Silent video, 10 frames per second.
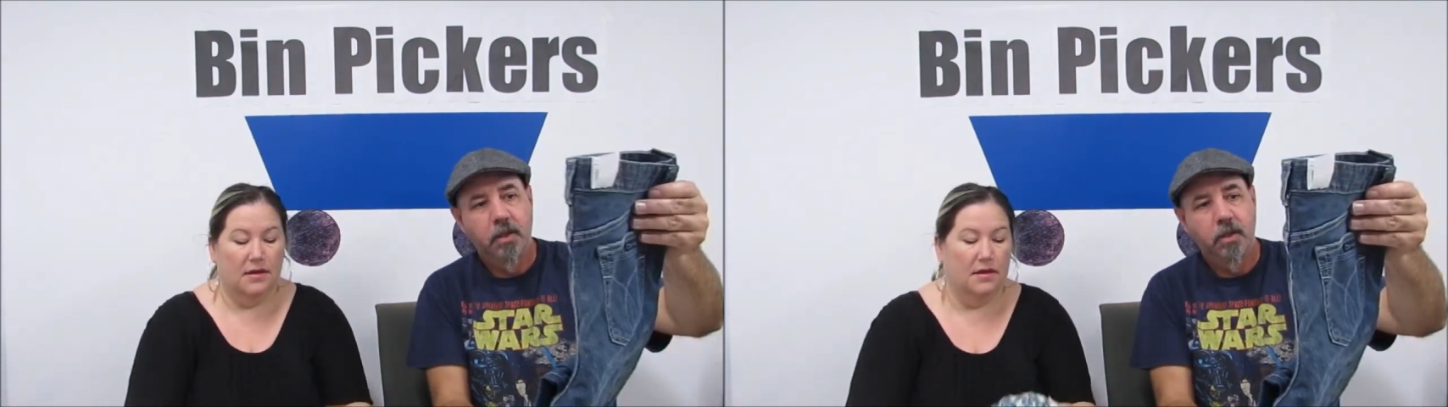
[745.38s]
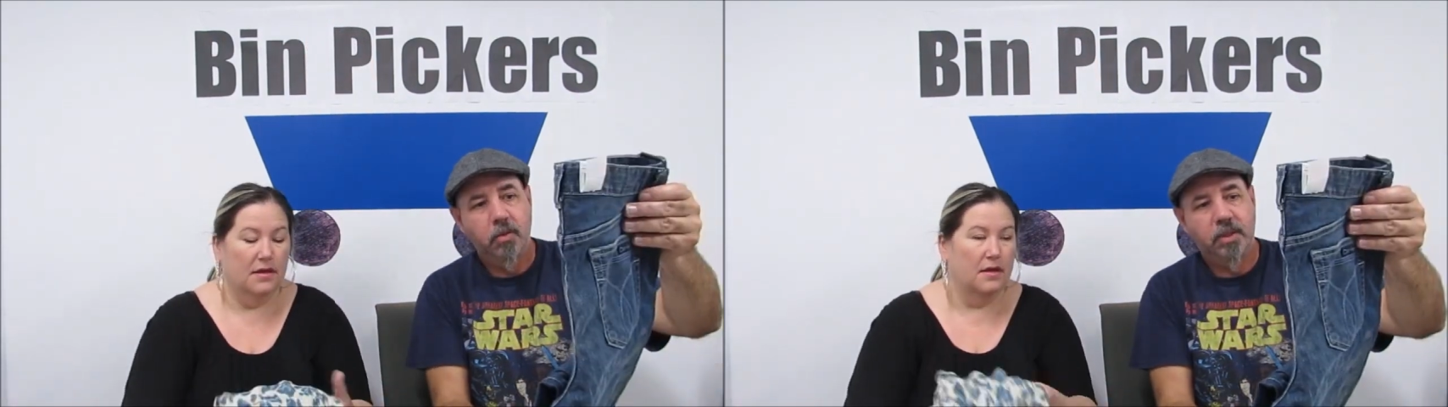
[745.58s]

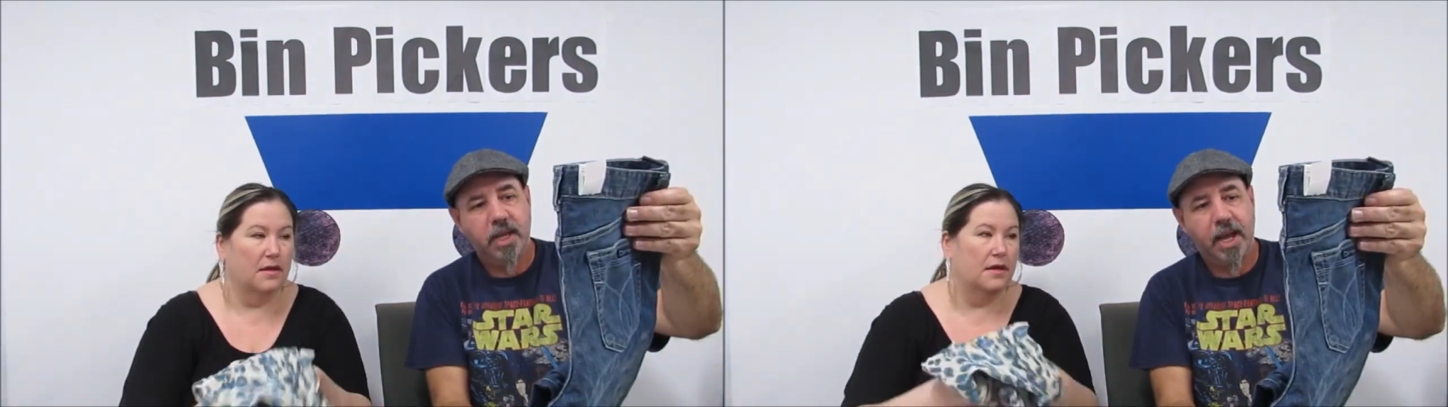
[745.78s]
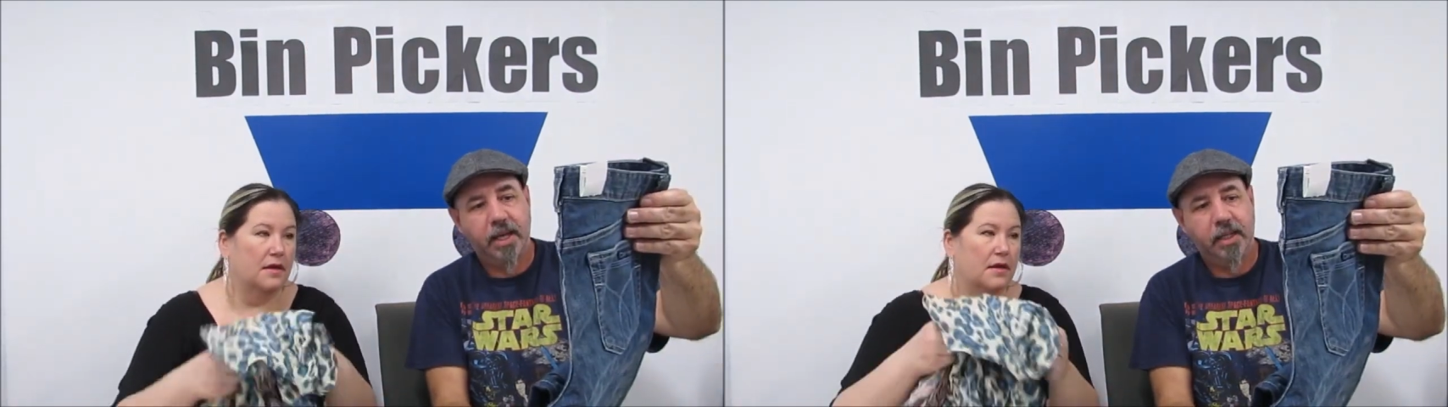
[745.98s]
Speaker 1: New
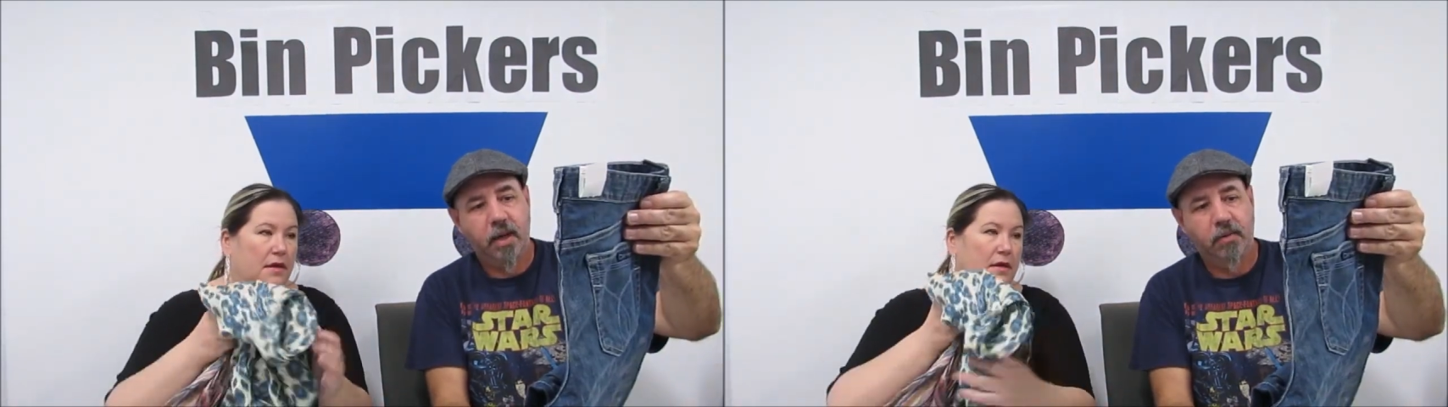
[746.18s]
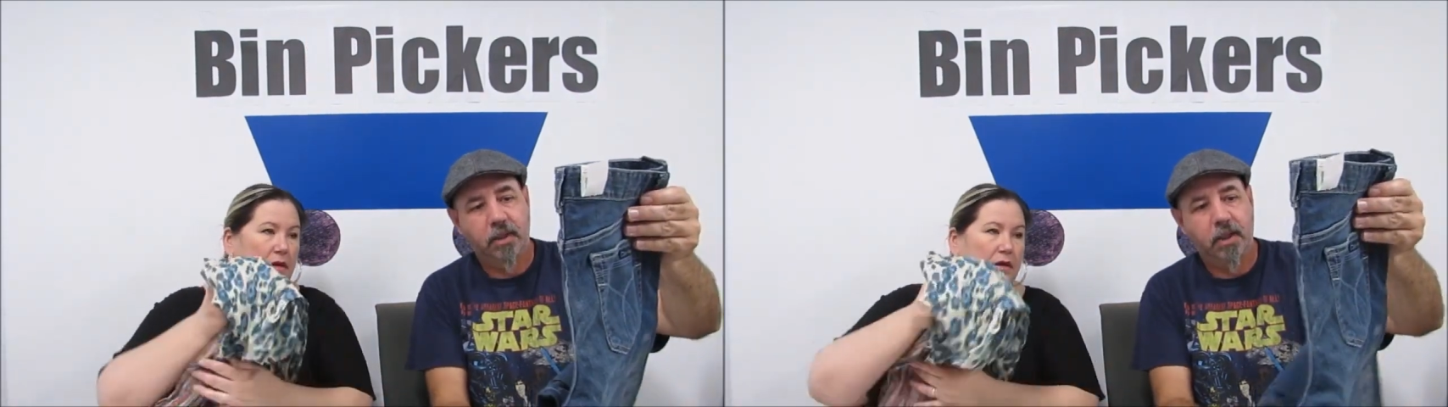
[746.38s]
tag
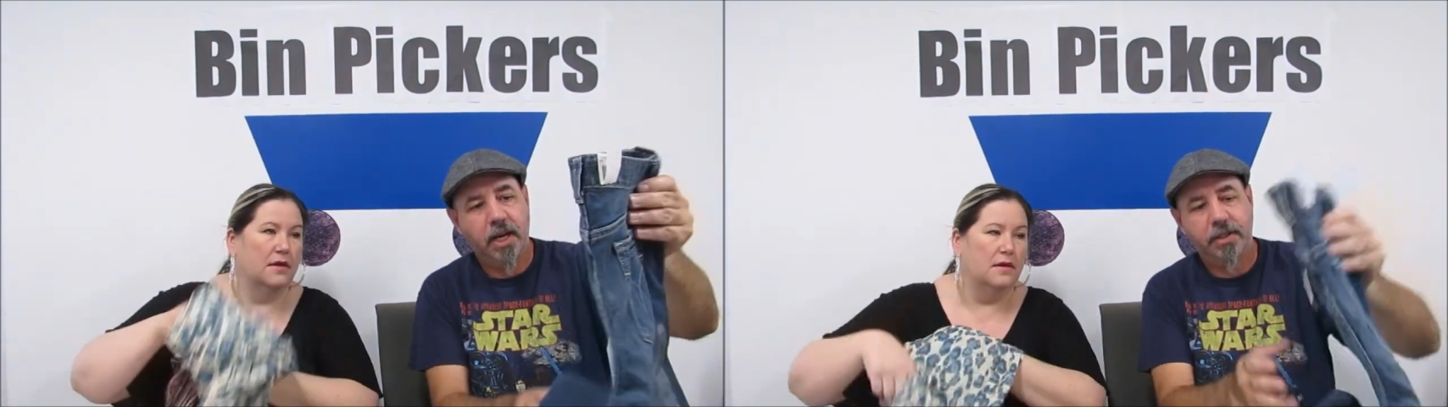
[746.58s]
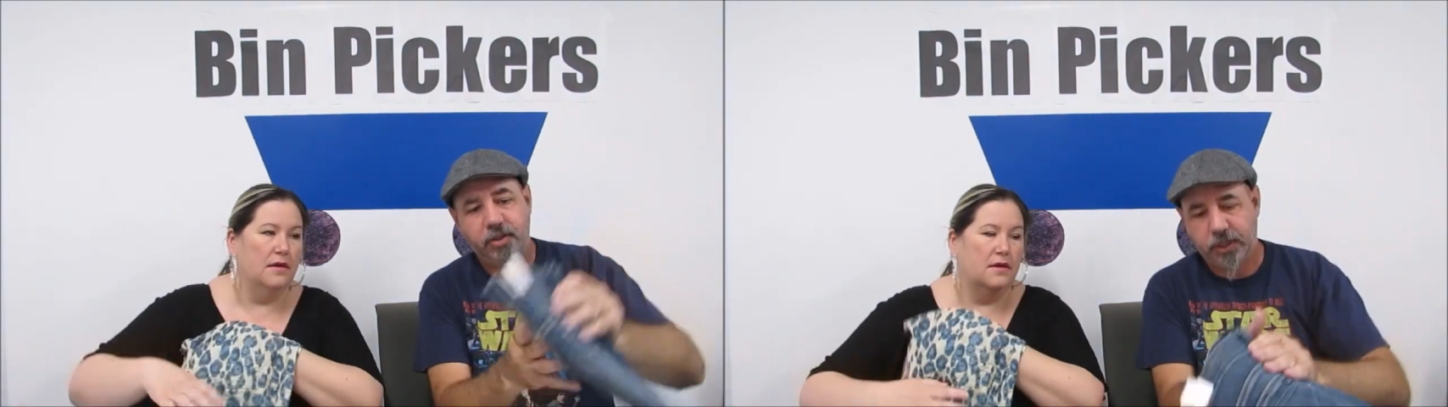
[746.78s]
Calvin
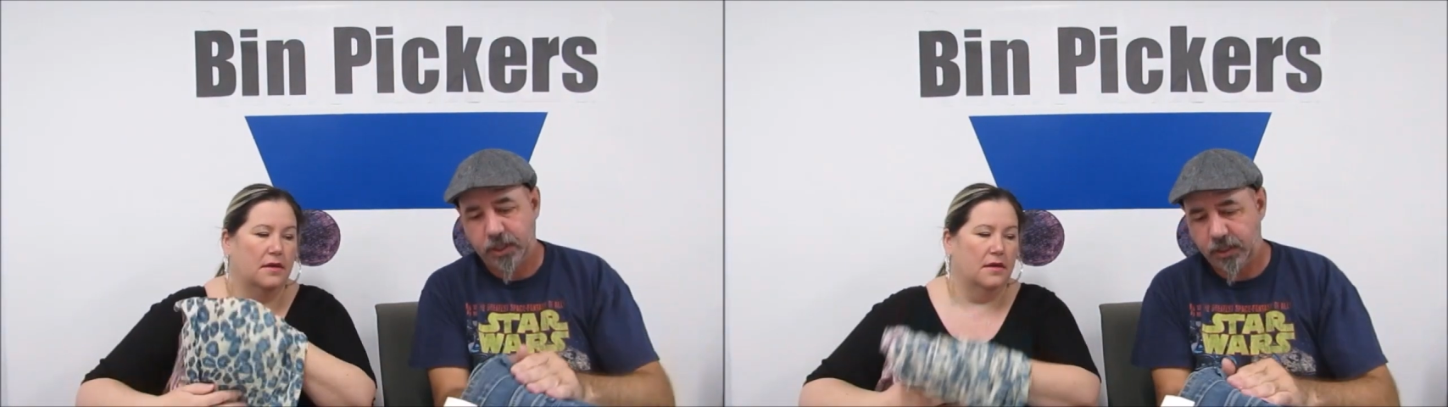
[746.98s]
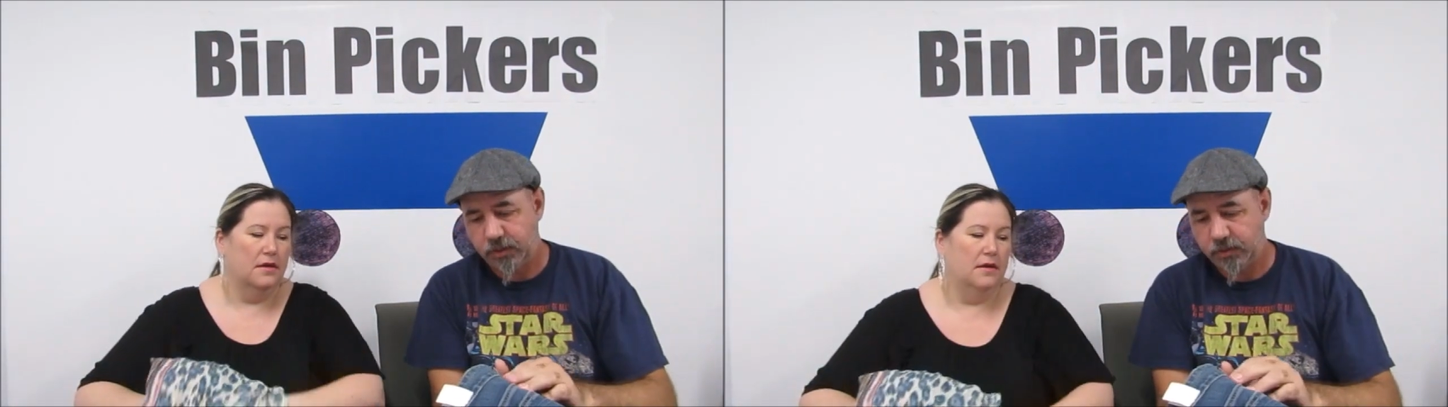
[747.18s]
Klein
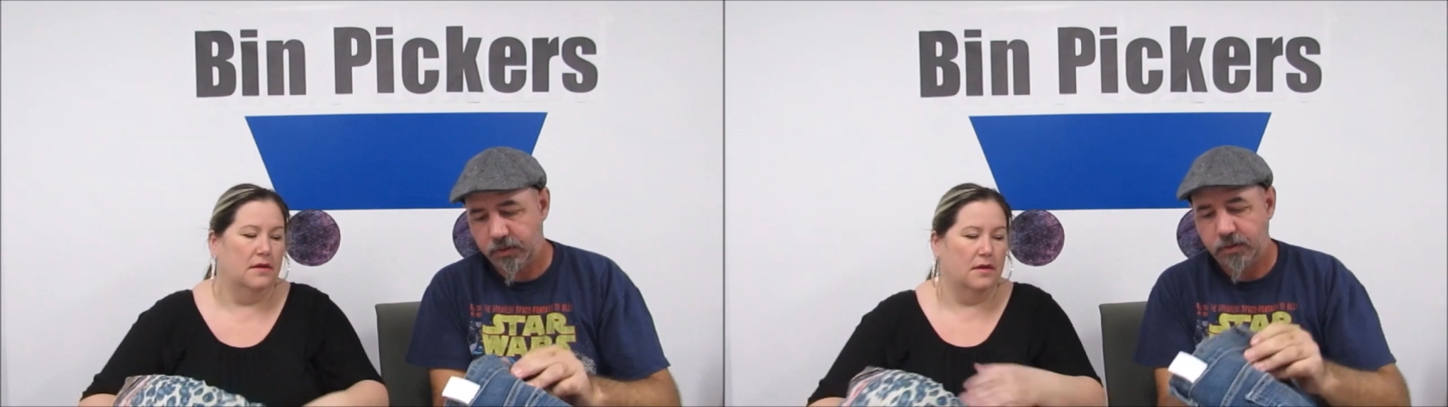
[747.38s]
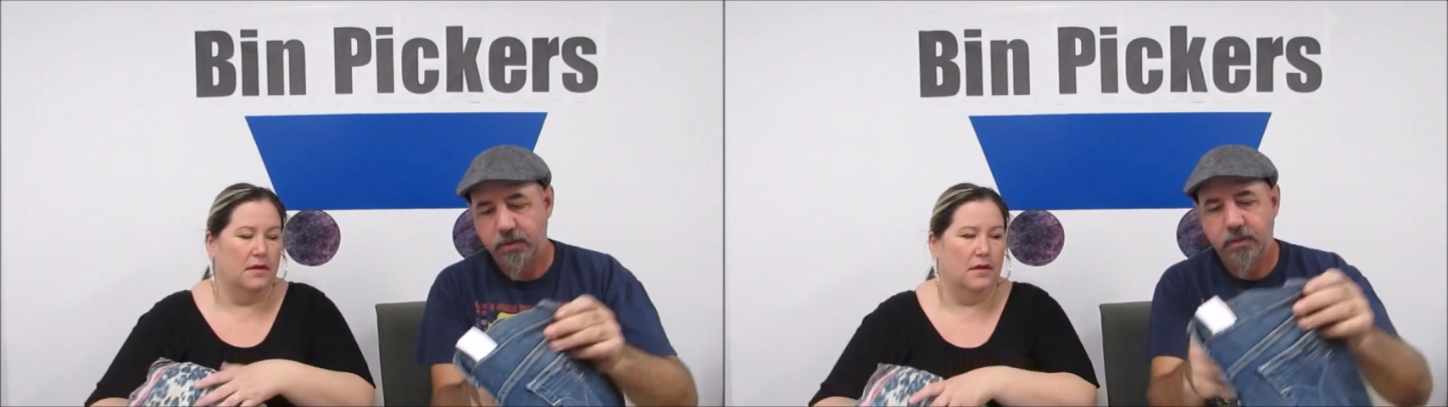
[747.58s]
jeans.